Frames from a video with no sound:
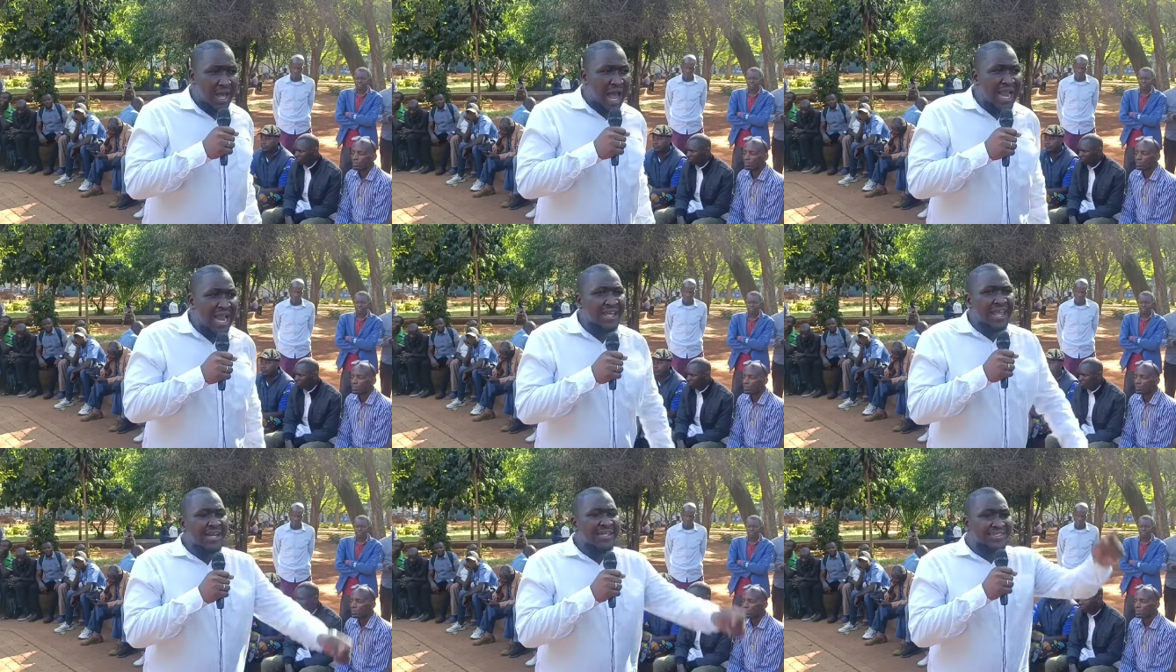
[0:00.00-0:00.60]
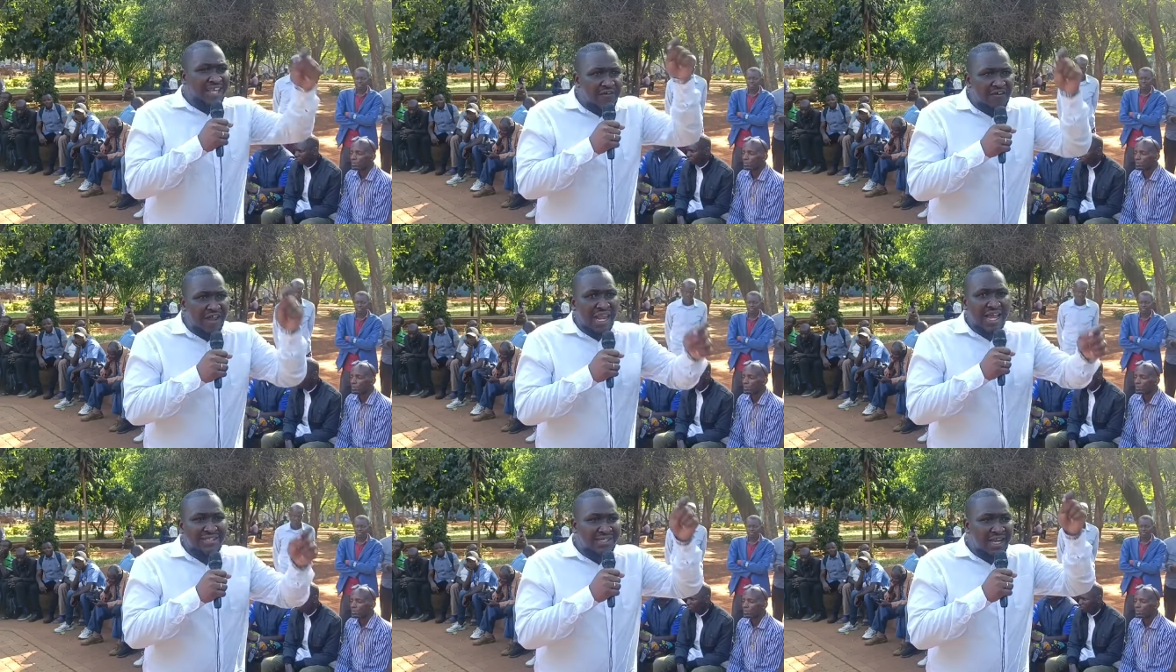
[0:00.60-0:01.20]
And in
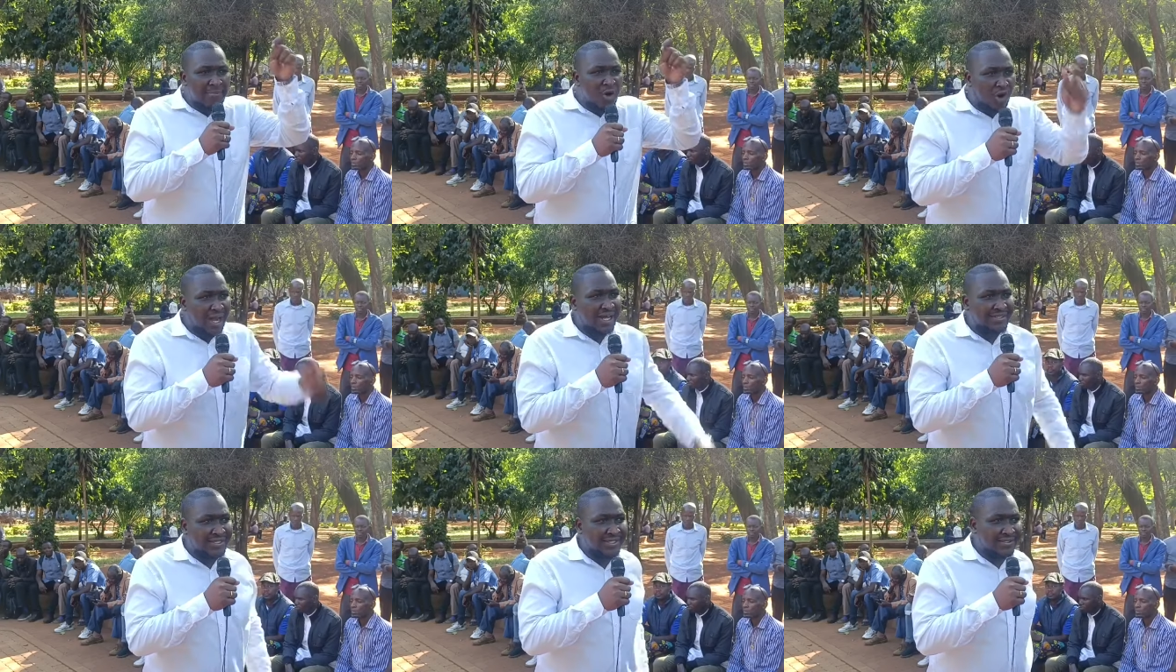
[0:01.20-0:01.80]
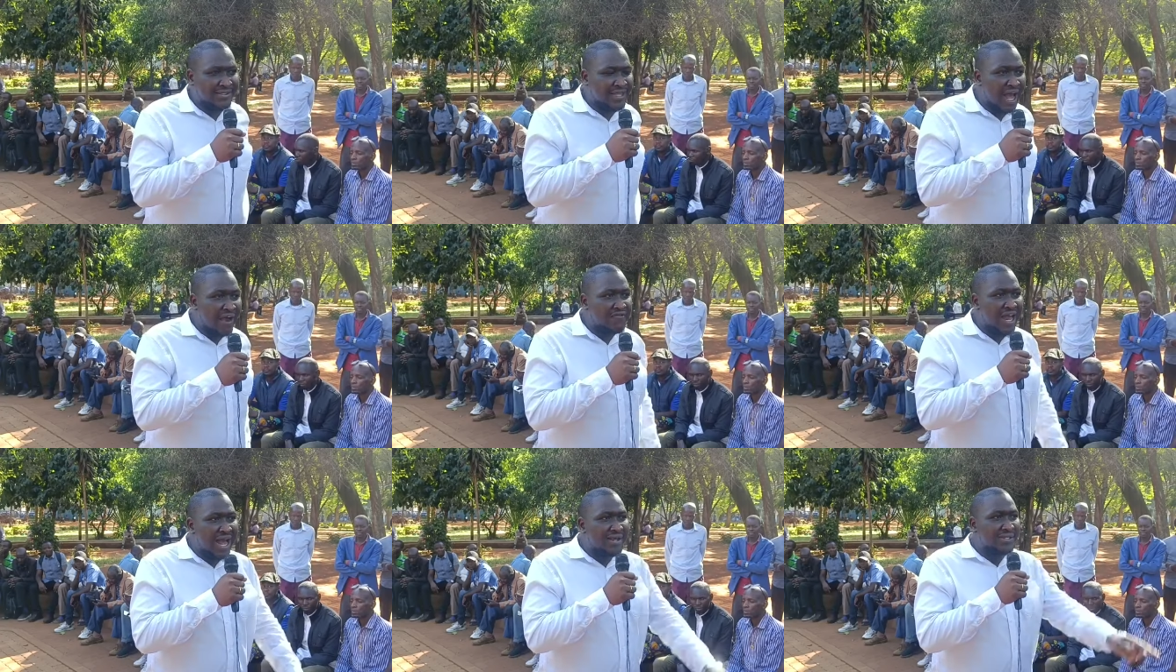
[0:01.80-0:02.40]
civilized democracies they
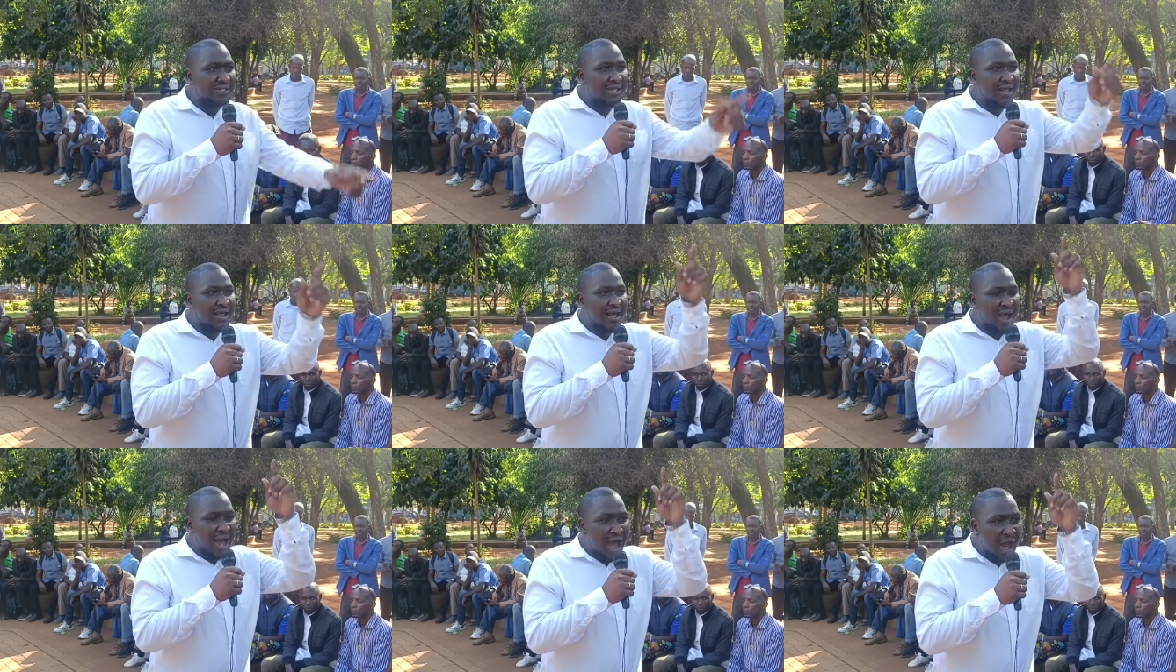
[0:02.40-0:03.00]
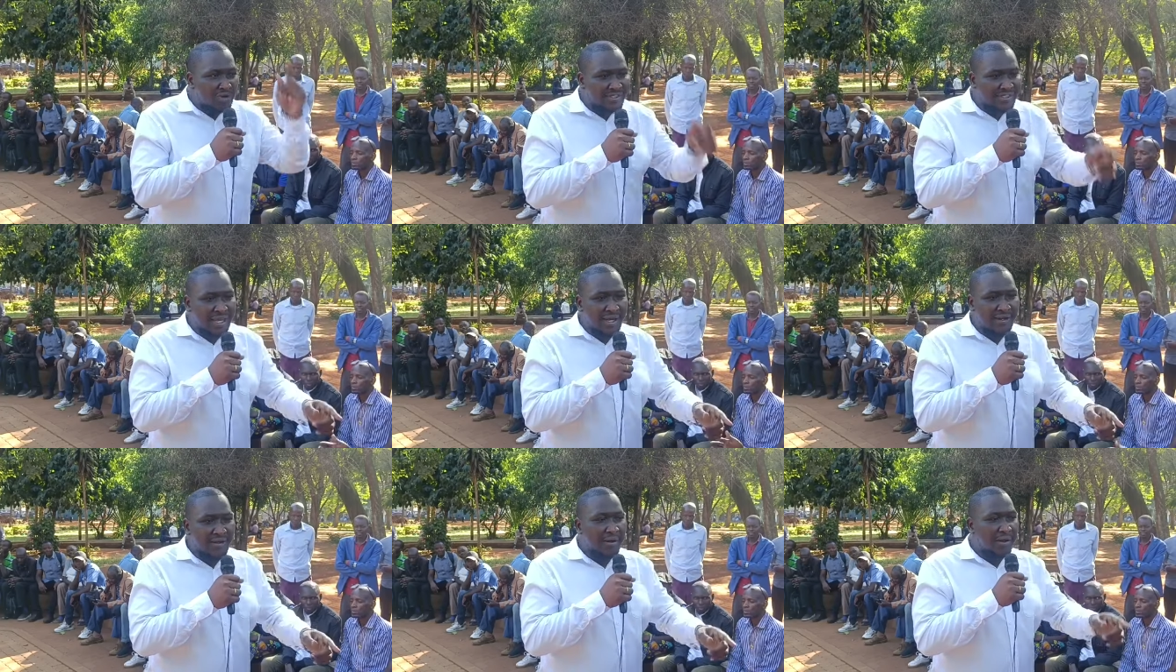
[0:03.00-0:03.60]
have done
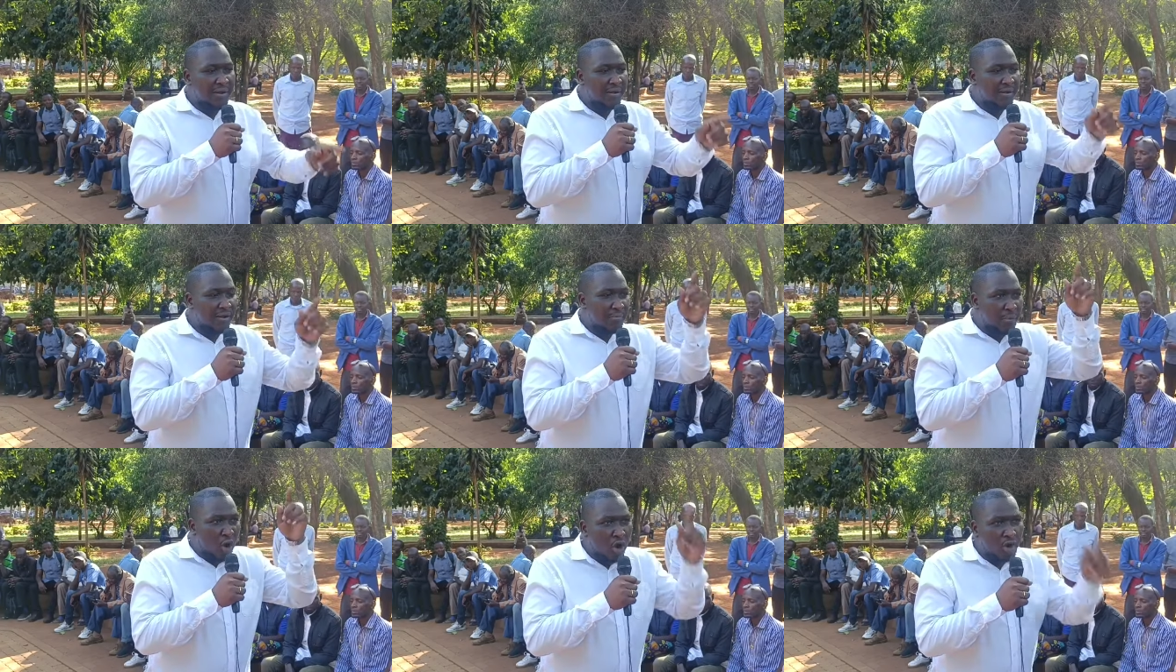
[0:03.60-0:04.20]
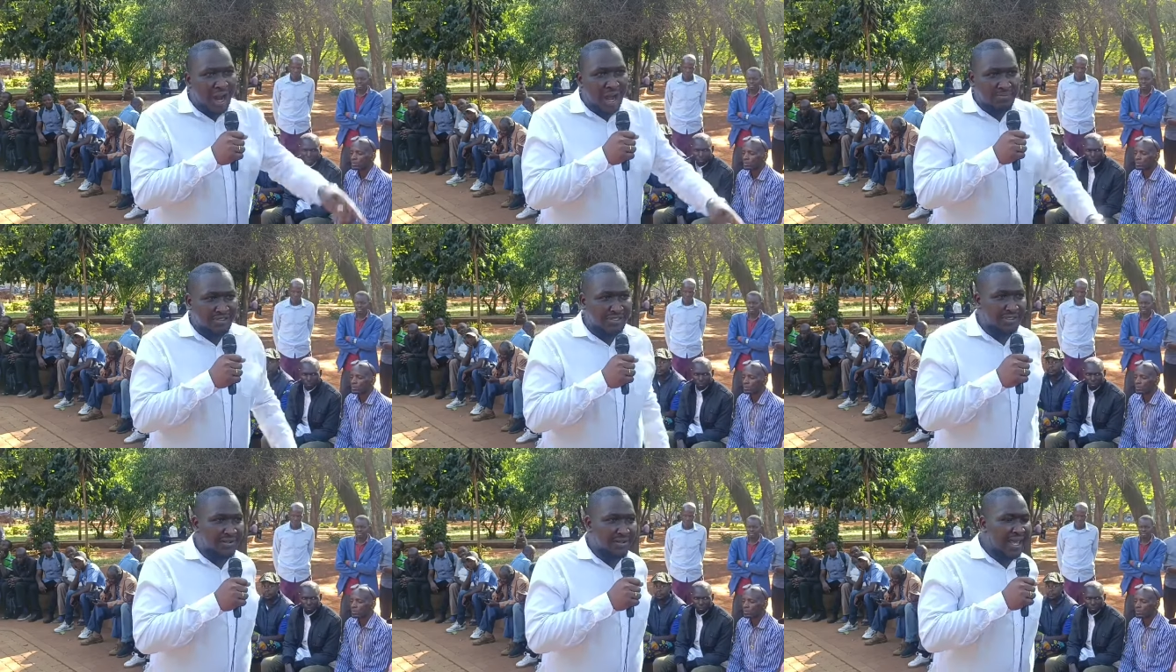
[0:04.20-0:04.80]
housing
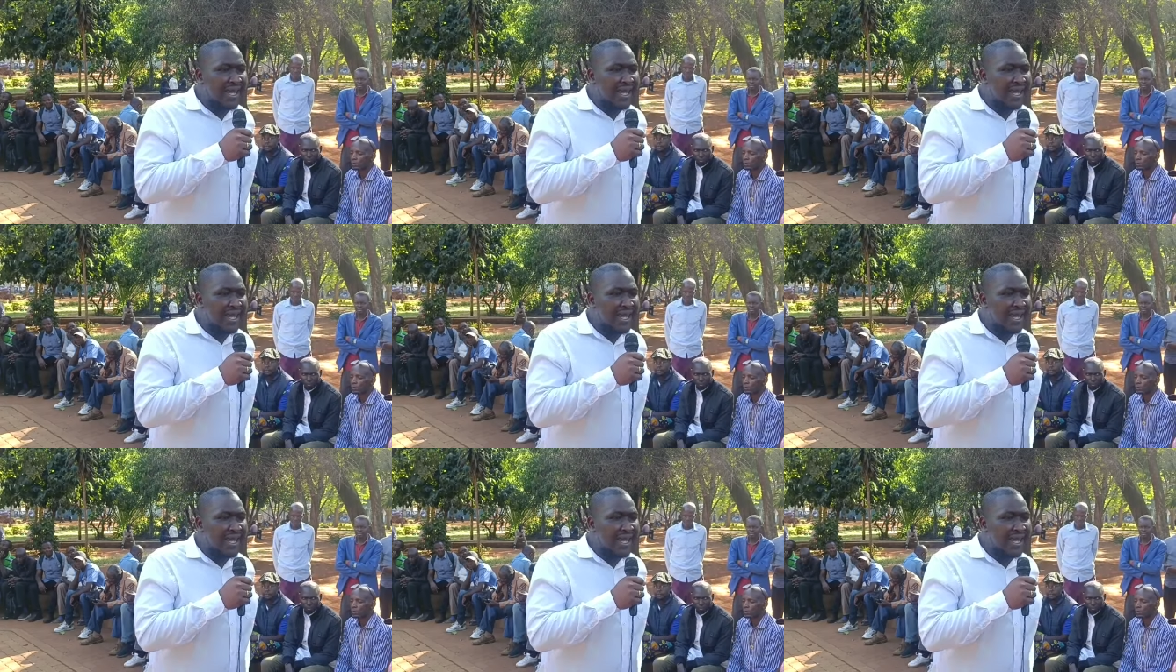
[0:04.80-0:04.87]
programs.